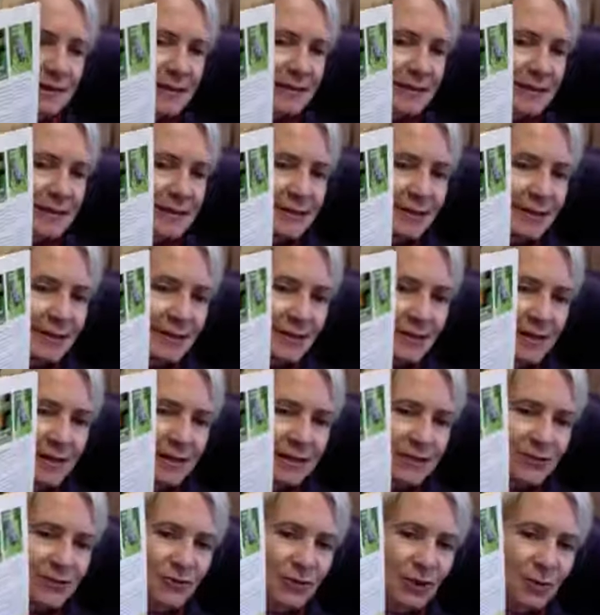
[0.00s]
So
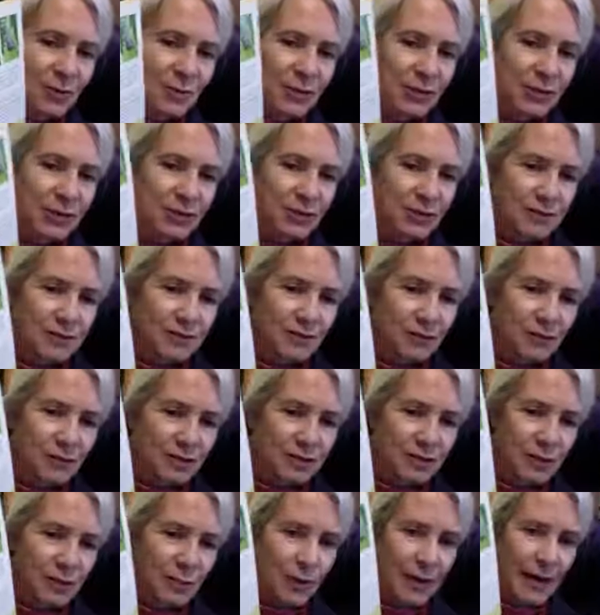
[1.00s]
these are all pictures, of
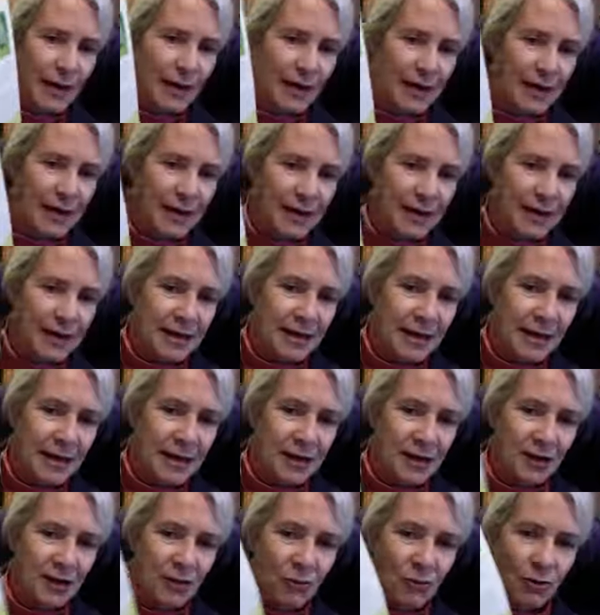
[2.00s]
course, that we had
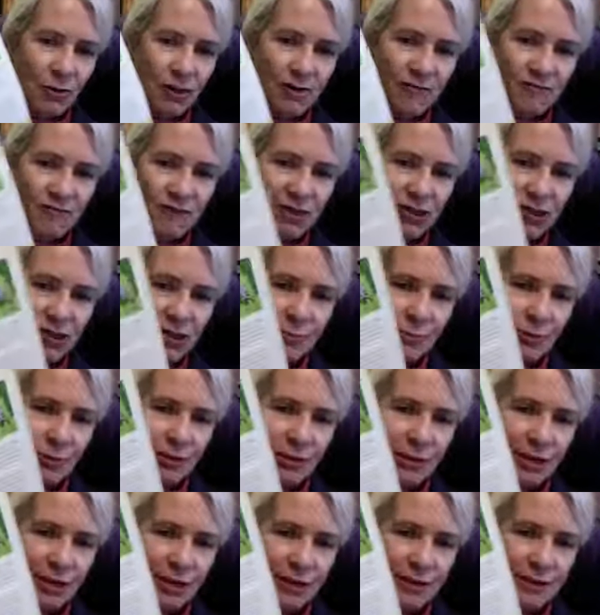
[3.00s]
in No Guff Vegetable
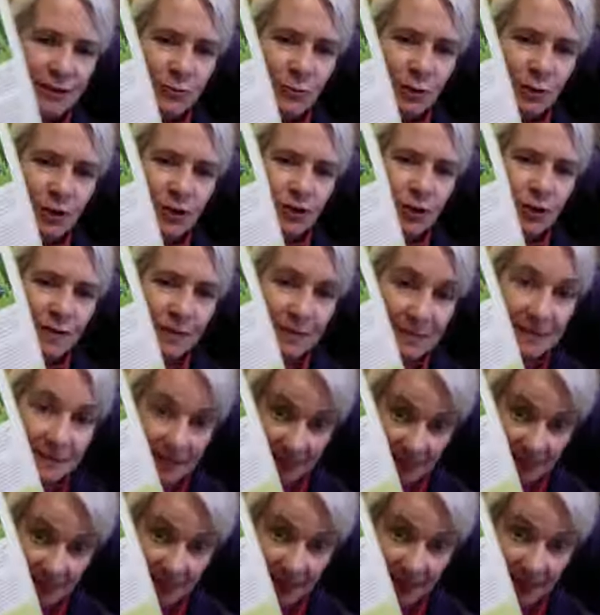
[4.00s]
Gardening as well. Not these
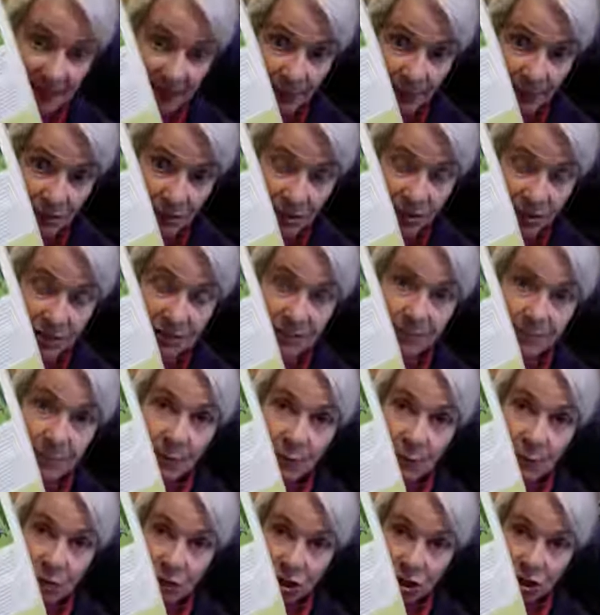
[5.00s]
exact images, but
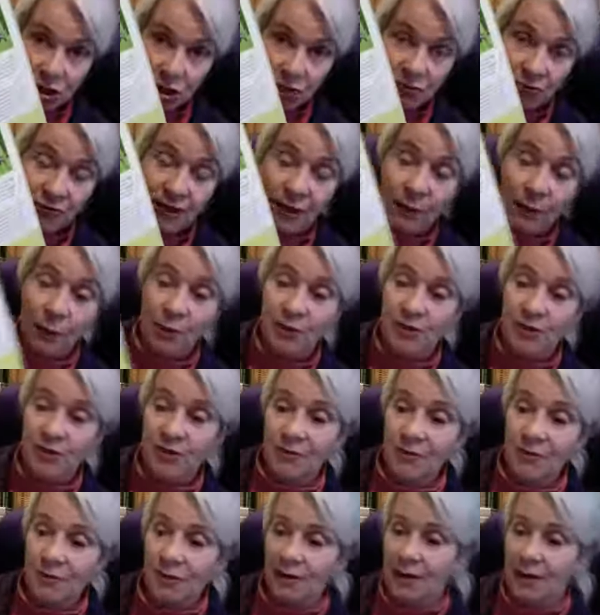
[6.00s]
we shared that with
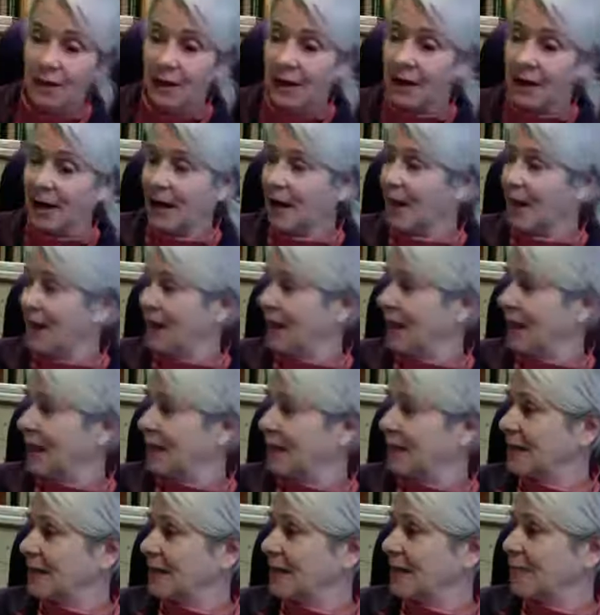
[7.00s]
you.
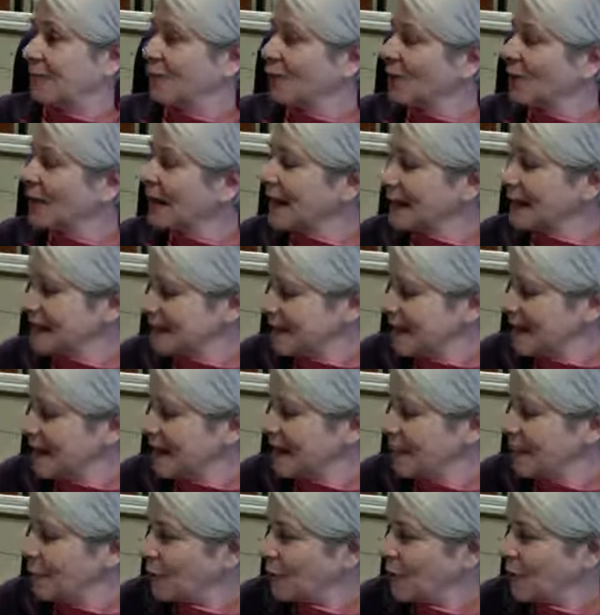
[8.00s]
And I'm really
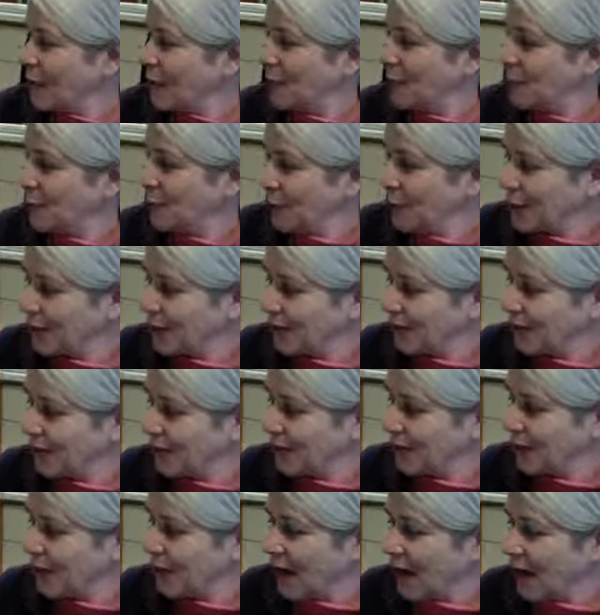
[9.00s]
excited about that book.
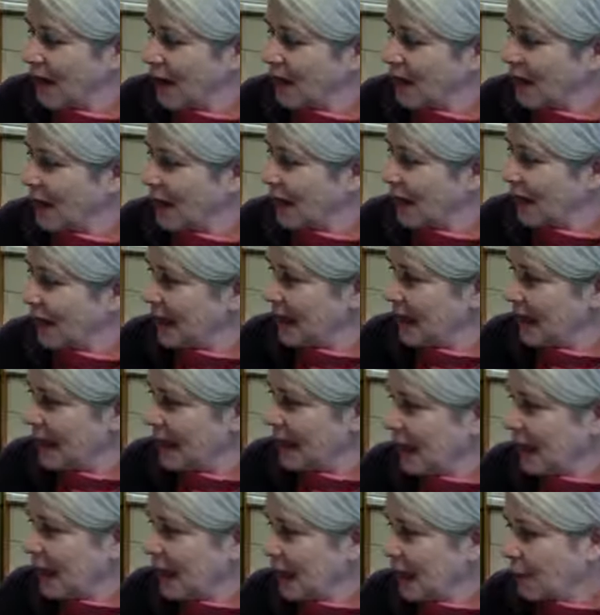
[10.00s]
So I think
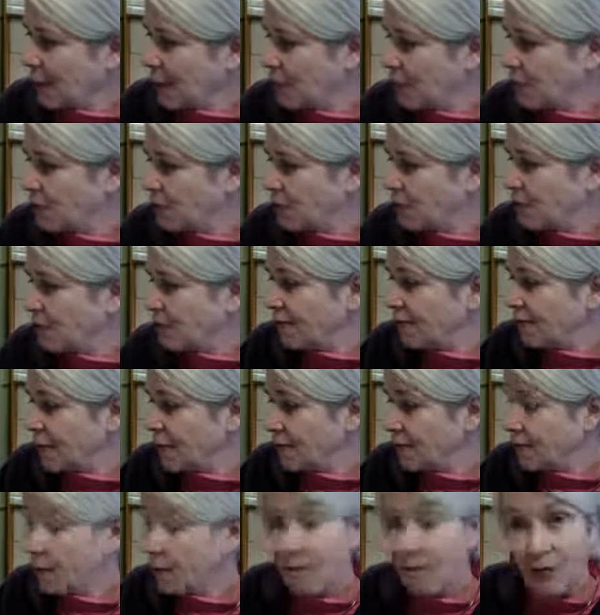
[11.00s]
I'm going to do a
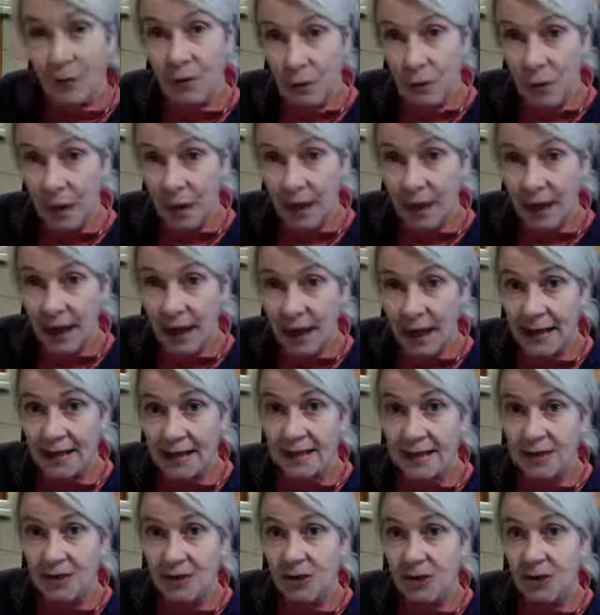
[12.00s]
full review on that.
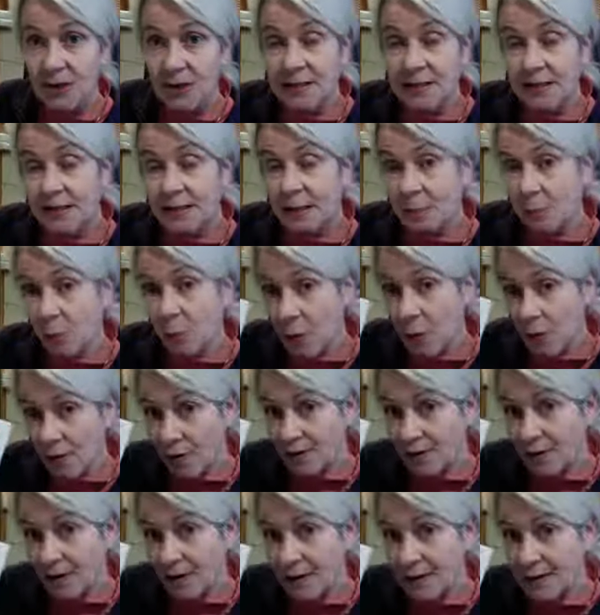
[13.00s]
So you're going to see more
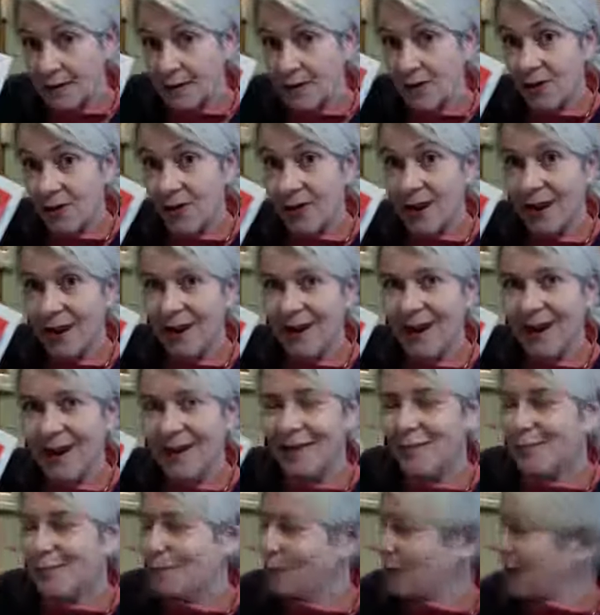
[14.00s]
of this
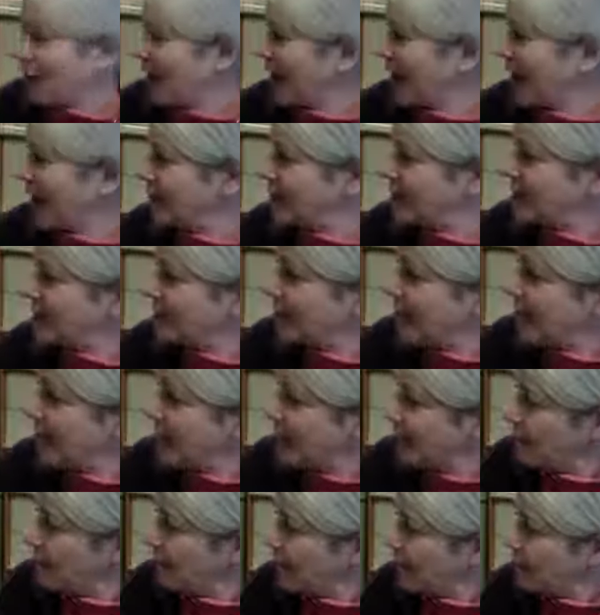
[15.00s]
online, perhaps,
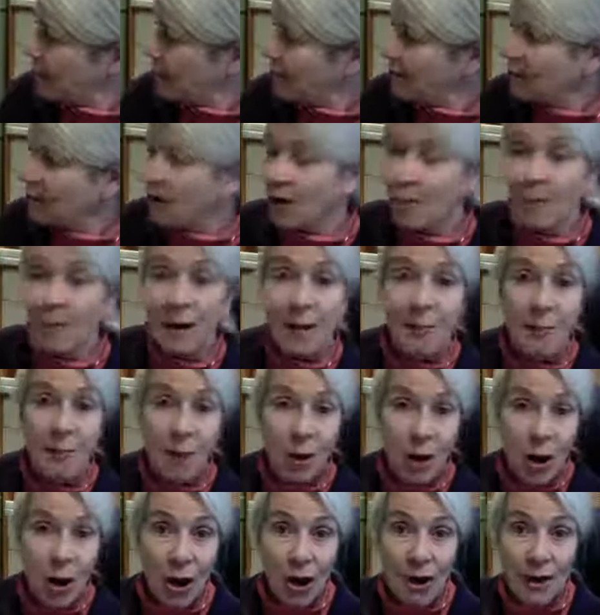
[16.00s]
maybe even on my
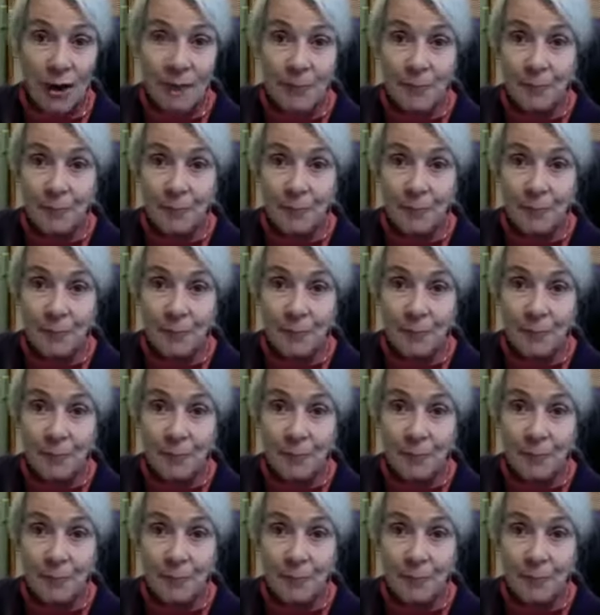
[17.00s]
blog.